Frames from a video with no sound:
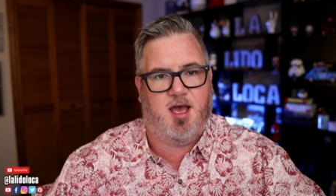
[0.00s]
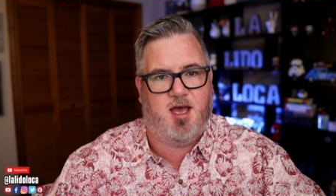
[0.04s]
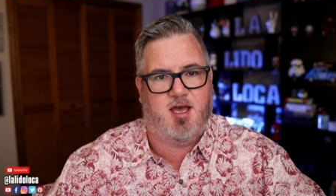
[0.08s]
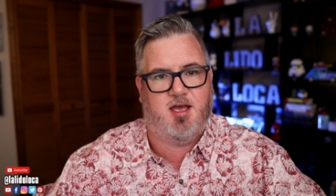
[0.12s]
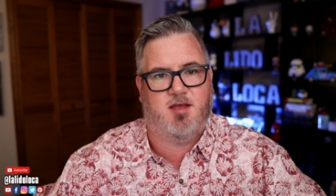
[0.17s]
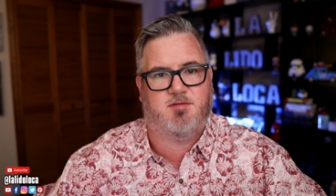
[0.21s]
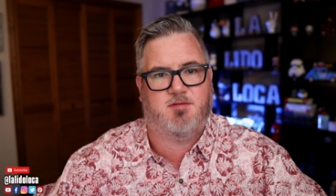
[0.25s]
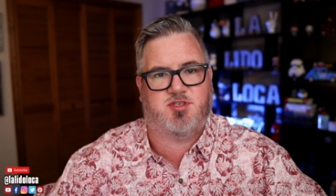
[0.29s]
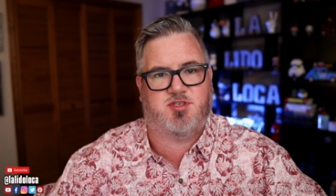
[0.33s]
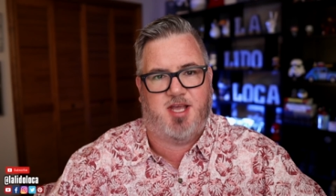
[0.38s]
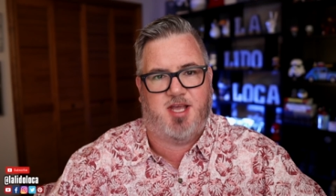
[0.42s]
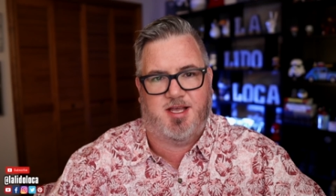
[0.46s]

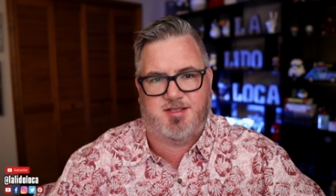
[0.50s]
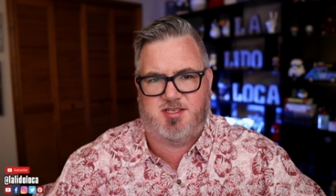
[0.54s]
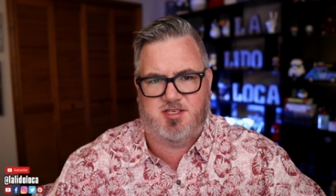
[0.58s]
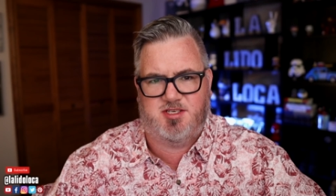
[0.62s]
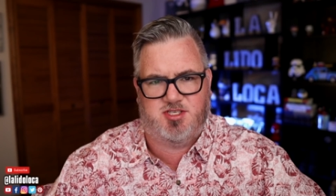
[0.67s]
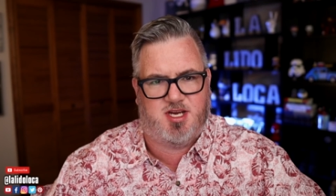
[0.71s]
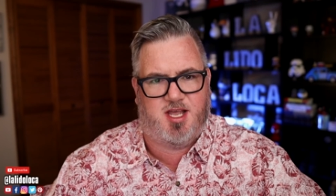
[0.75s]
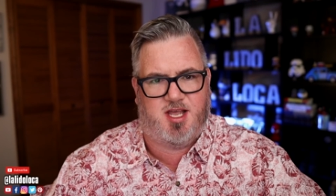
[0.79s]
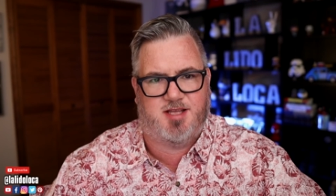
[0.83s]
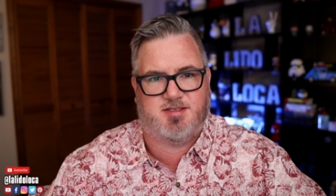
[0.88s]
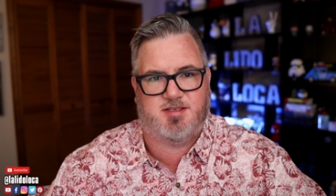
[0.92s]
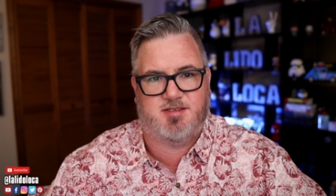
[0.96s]
Uh,
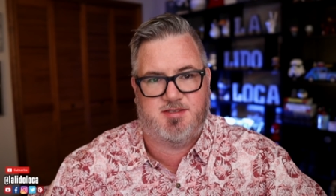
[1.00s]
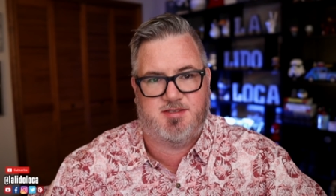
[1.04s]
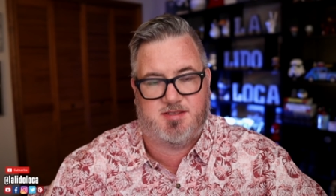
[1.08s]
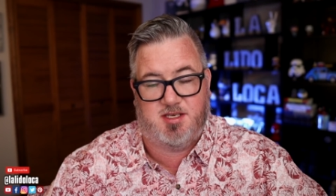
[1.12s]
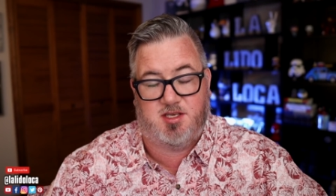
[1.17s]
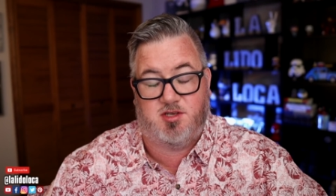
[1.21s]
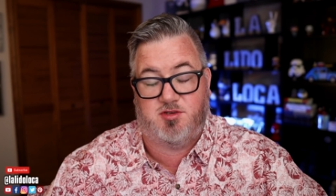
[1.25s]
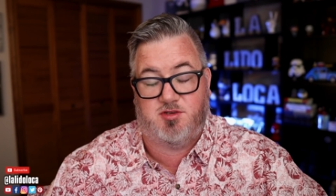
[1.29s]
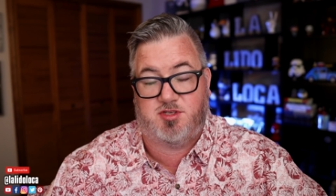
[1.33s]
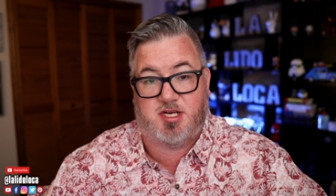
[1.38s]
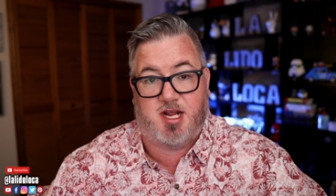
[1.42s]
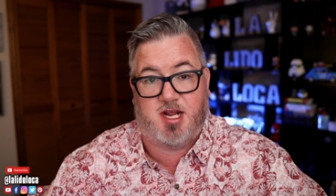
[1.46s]
Johnson Johnson
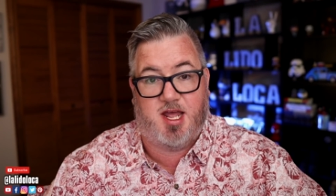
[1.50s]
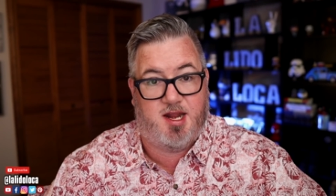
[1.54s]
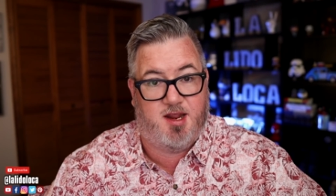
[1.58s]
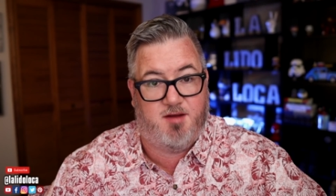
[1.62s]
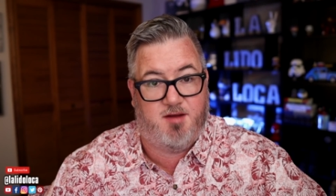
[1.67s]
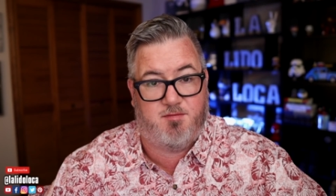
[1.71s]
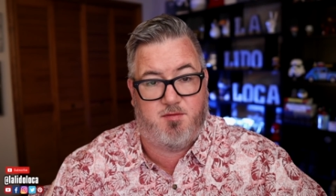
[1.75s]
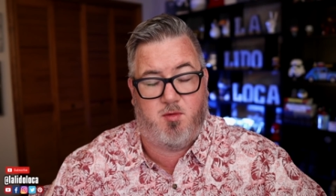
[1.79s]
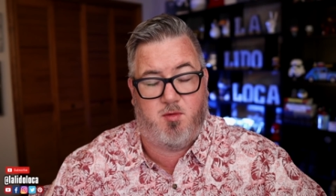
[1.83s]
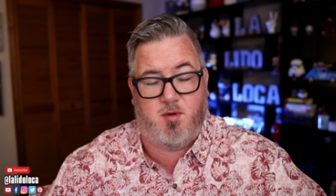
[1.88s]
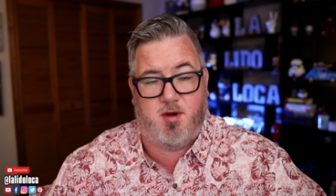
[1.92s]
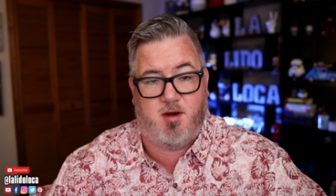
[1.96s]
single shot
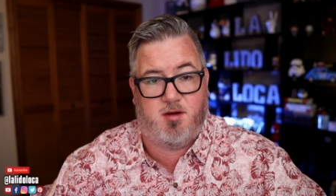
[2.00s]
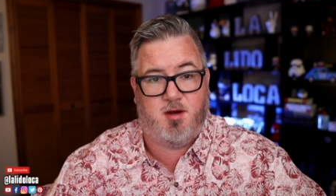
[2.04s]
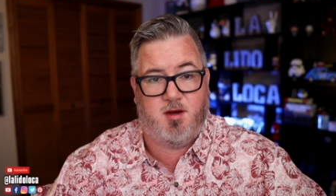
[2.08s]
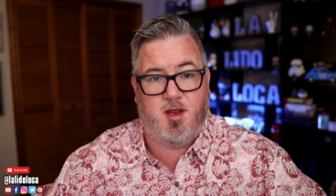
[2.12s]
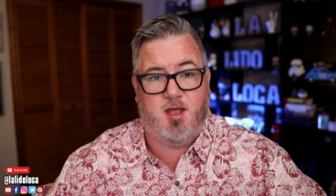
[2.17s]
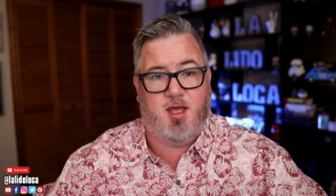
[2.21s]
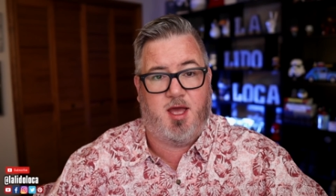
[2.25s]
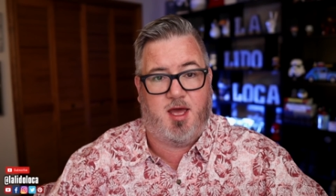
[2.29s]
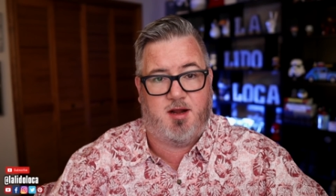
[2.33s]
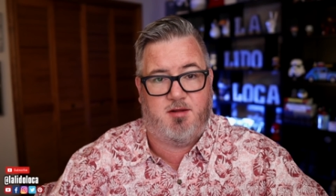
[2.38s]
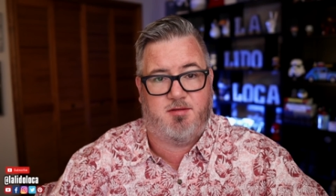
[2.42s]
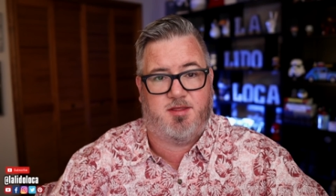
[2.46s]
everywhere.
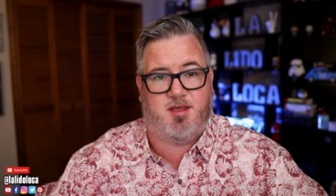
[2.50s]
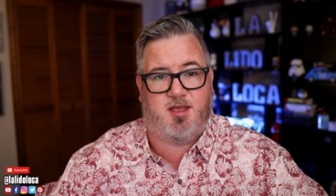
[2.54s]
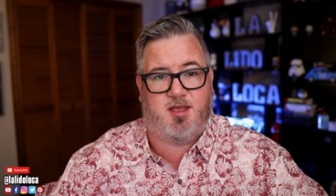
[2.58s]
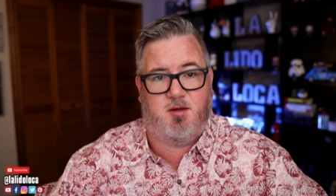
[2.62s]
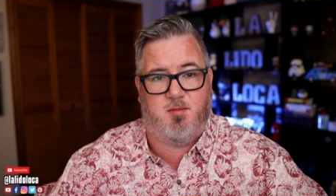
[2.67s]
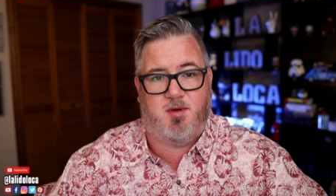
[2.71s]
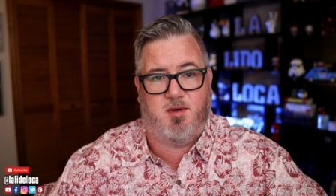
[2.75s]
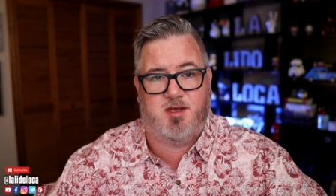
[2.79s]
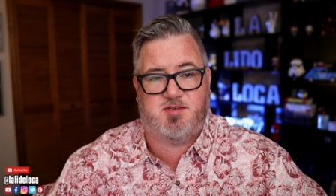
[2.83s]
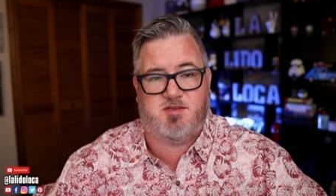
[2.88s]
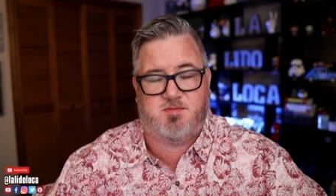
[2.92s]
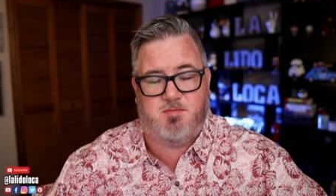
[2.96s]
I don't think
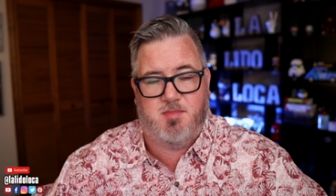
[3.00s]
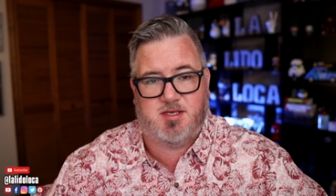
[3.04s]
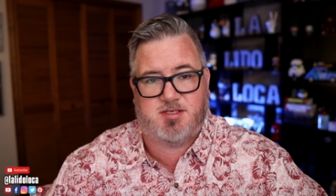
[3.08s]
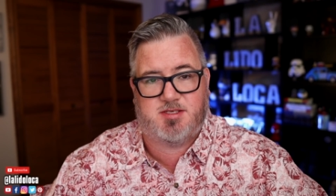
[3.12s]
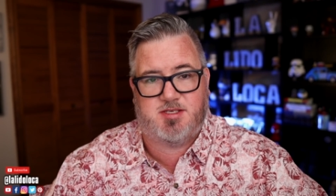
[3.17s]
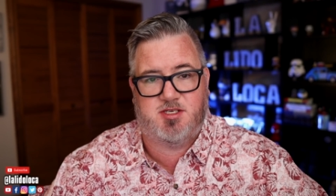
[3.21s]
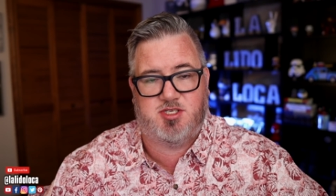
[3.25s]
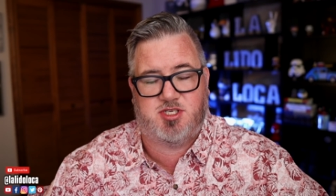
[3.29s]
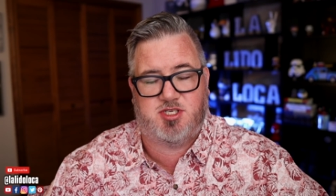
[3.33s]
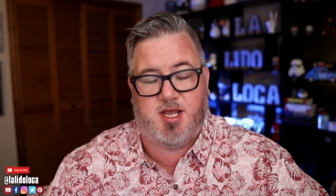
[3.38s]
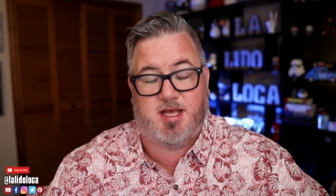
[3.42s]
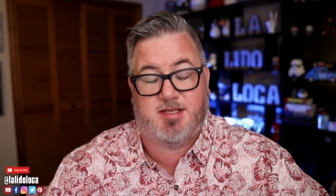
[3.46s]
anybody's
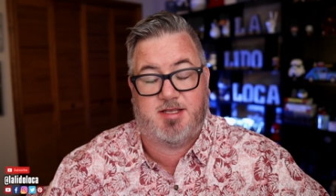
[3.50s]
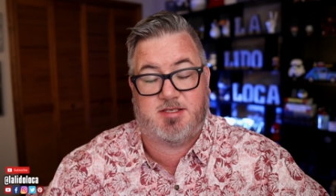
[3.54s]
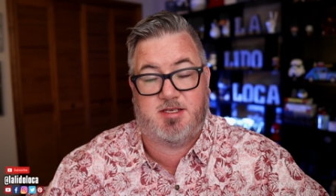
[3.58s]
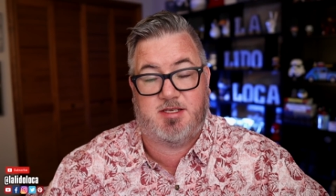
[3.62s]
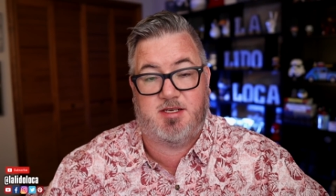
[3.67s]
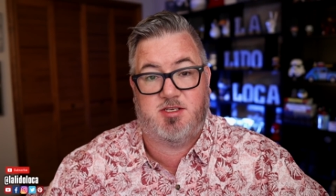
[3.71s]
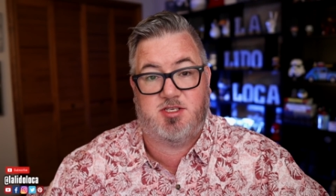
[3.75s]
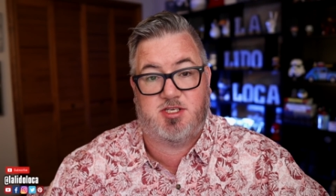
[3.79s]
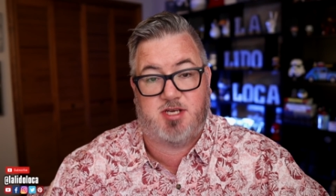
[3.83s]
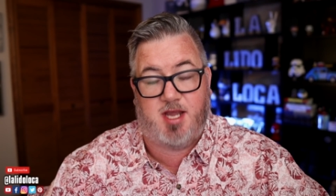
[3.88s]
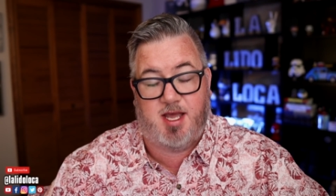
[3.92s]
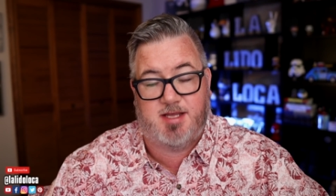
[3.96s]
mixing
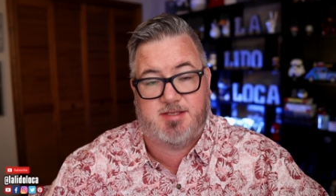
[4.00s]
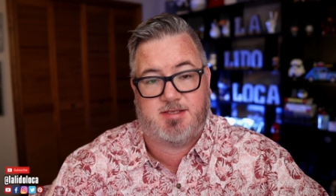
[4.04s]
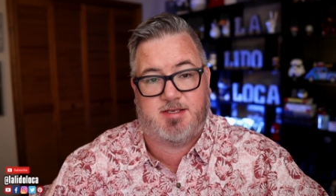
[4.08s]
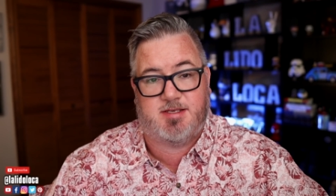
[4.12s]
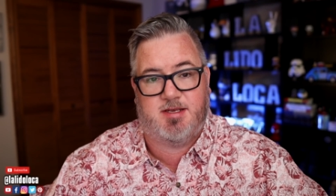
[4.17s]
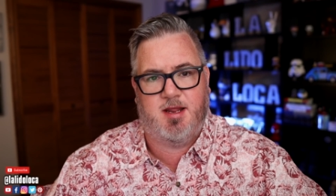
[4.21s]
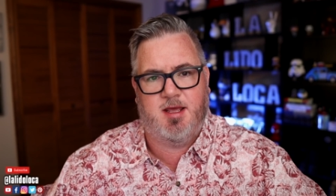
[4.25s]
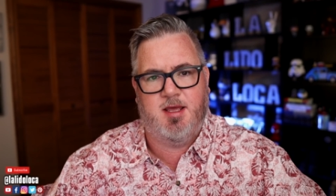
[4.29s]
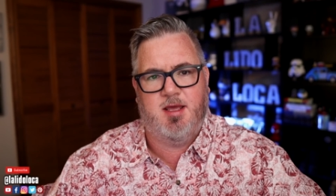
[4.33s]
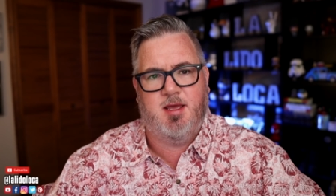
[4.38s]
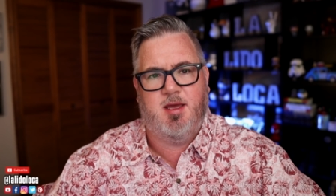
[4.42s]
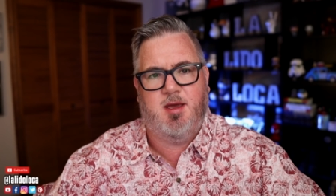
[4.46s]
Johnson and
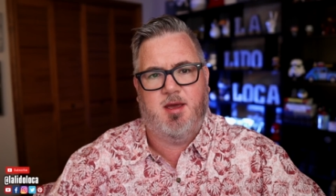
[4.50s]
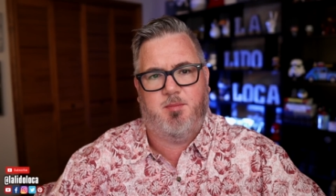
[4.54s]
Johnson.